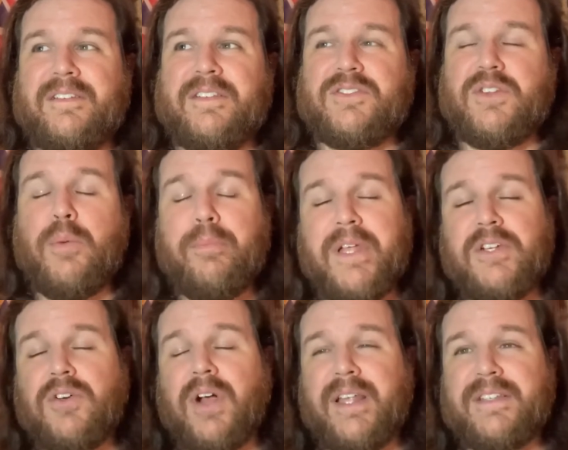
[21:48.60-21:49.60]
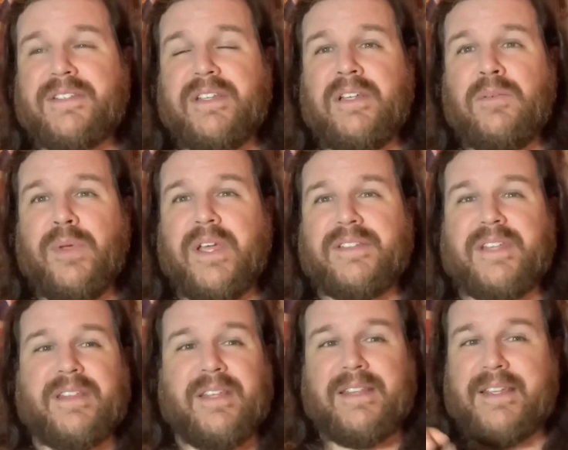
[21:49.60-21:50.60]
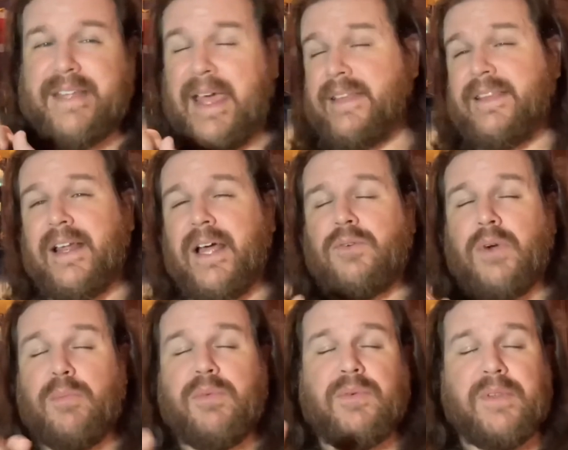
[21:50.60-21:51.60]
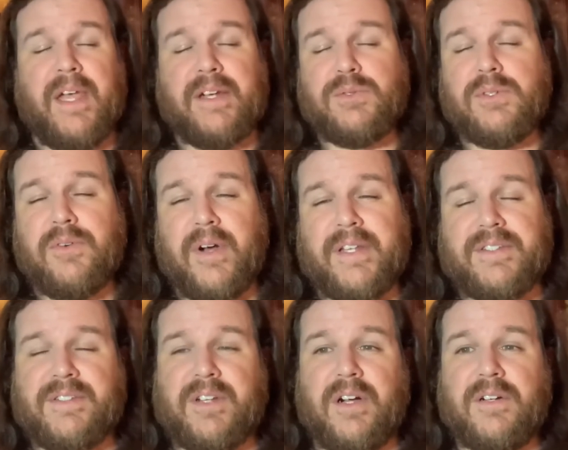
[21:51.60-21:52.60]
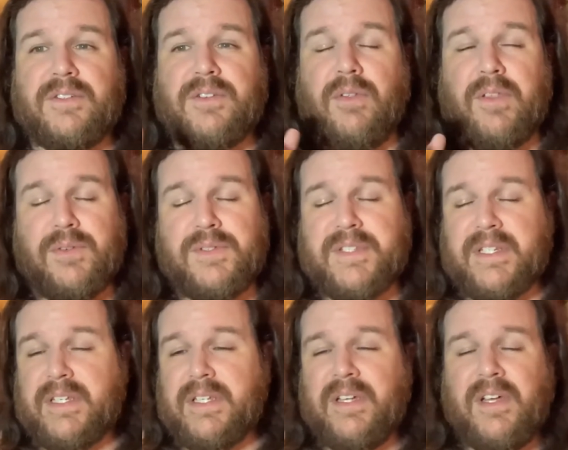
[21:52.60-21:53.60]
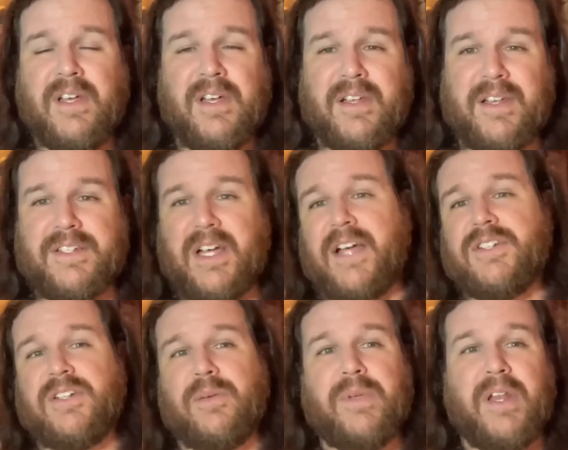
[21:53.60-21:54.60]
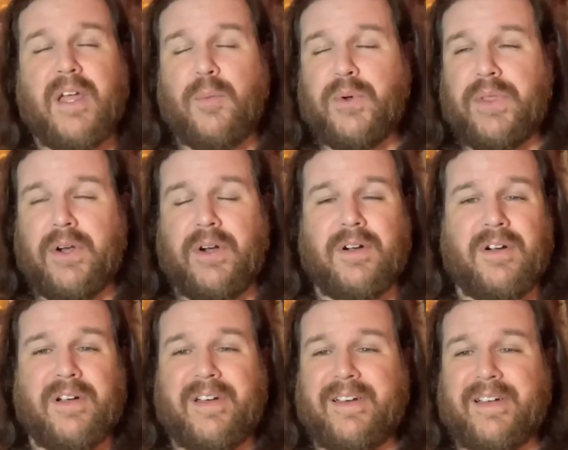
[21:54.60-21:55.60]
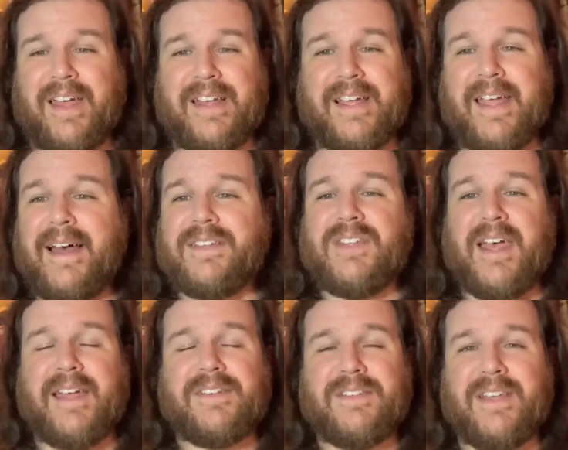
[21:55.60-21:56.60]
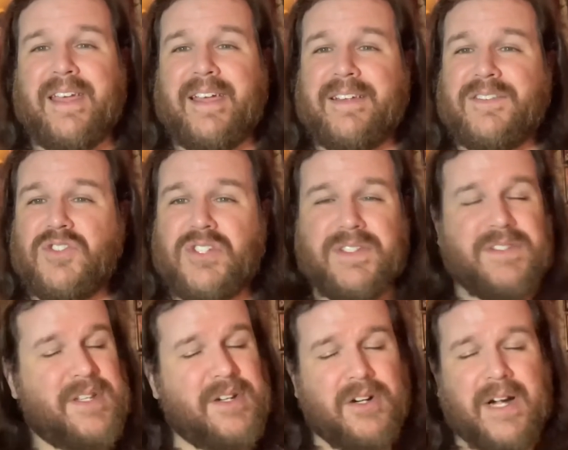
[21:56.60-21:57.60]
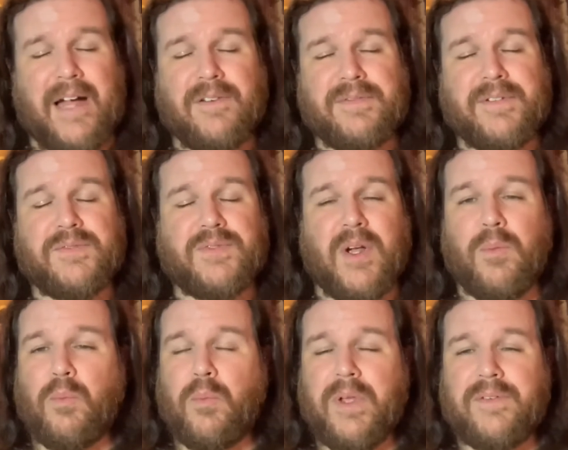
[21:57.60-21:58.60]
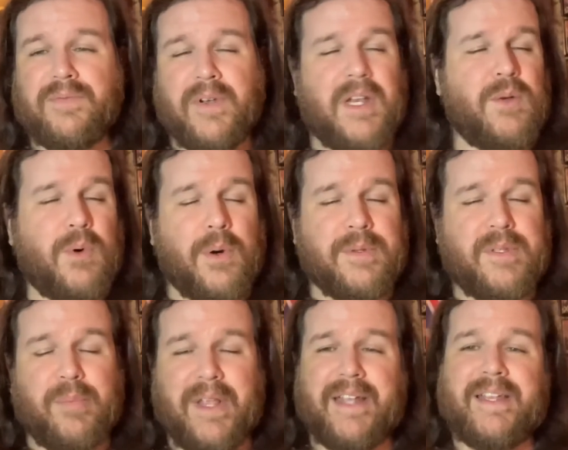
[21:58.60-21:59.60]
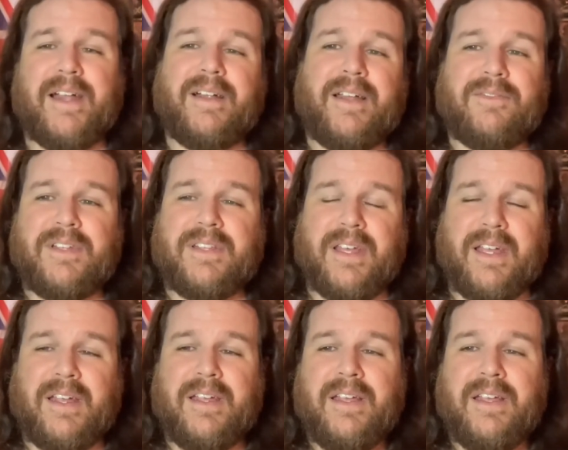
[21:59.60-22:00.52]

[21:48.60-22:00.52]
no mid-credit scene because I think they tagged that on right before the actual credits start, so you see Natasha meeting up with her kind of contact, and she's in her outfit from Infinity War with the blonde hair and everything.